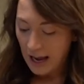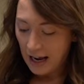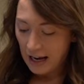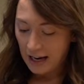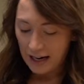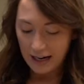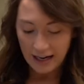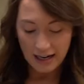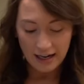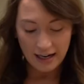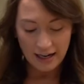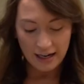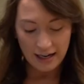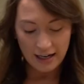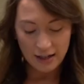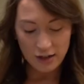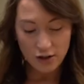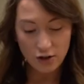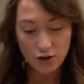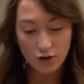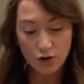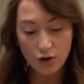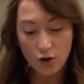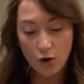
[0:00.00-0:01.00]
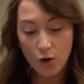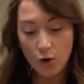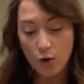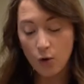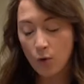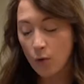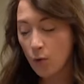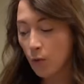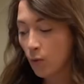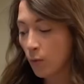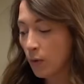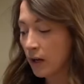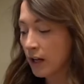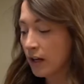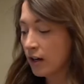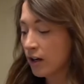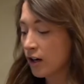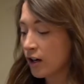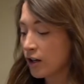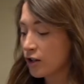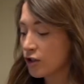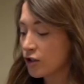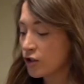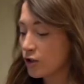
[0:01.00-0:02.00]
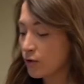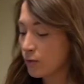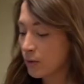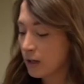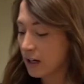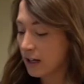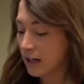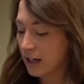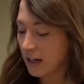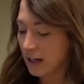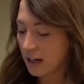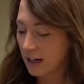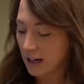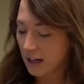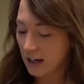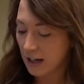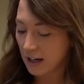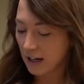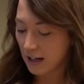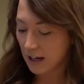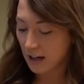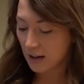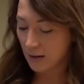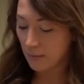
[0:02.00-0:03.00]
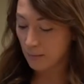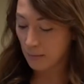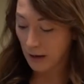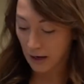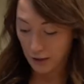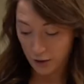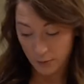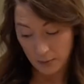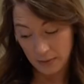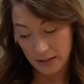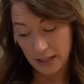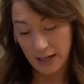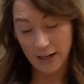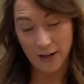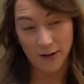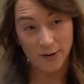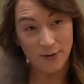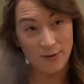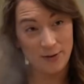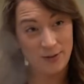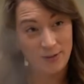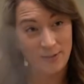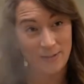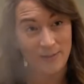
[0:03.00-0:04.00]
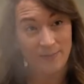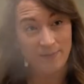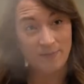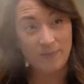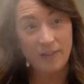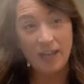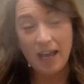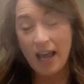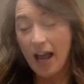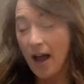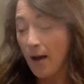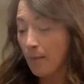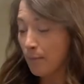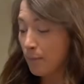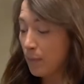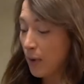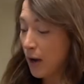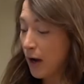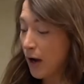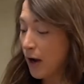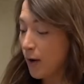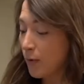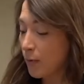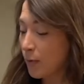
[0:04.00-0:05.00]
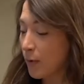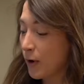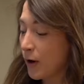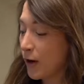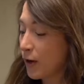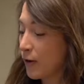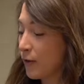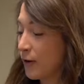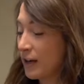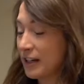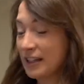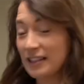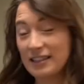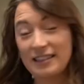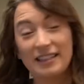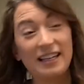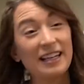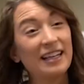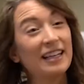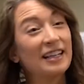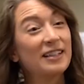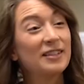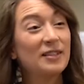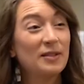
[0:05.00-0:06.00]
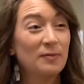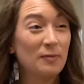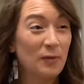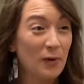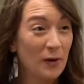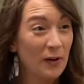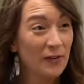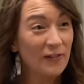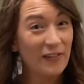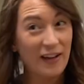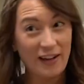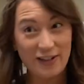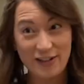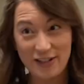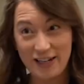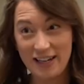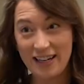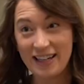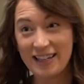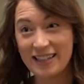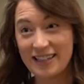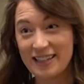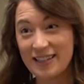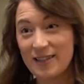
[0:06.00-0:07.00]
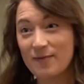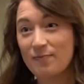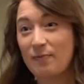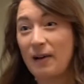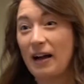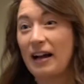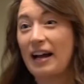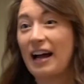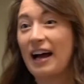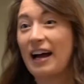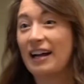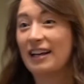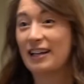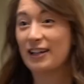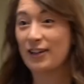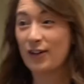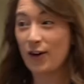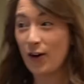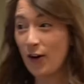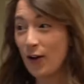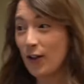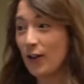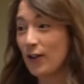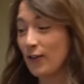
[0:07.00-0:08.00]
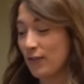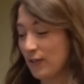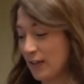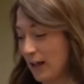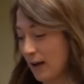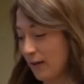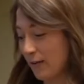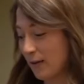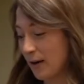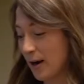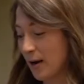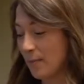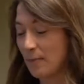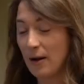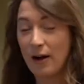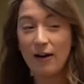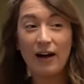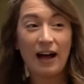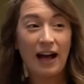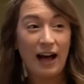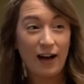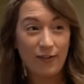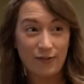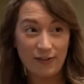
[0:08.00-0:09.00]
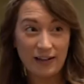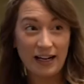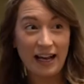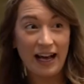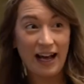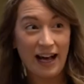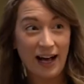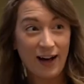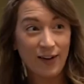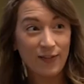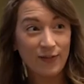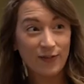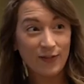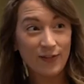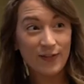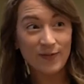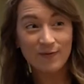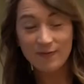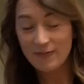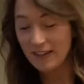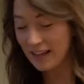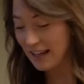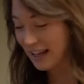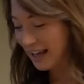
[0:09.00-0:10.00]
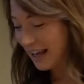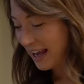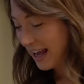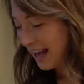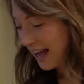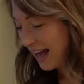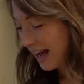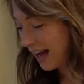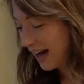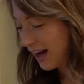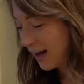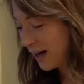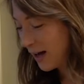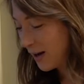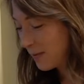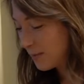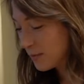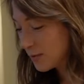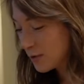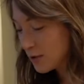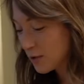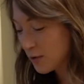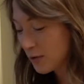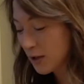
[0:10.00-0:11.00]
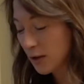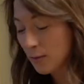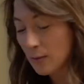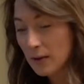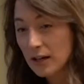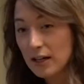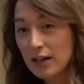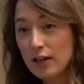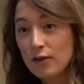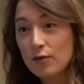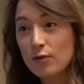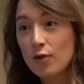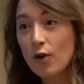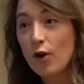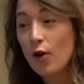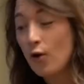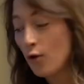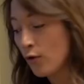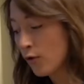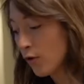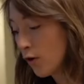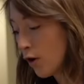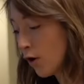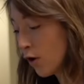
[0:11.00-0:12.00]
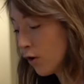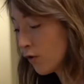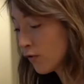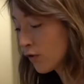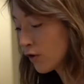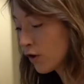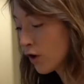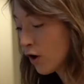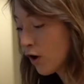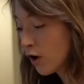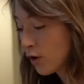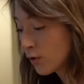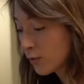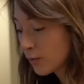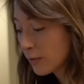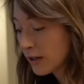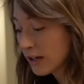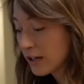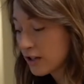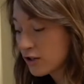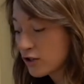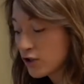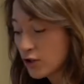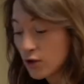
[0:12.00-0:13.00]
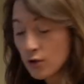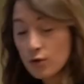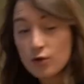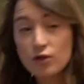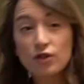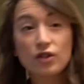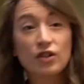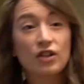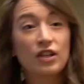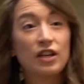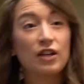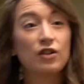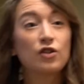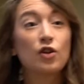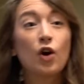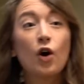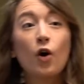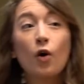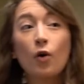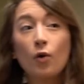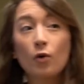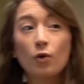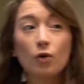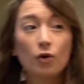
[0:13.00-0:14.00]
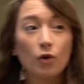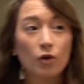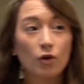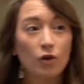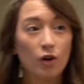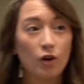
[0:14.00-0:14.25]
And so we are doing mashed potatoes, but we're going to sneak in some more veggies by adding cauliflower, about half and half, so that we can overall reduce the total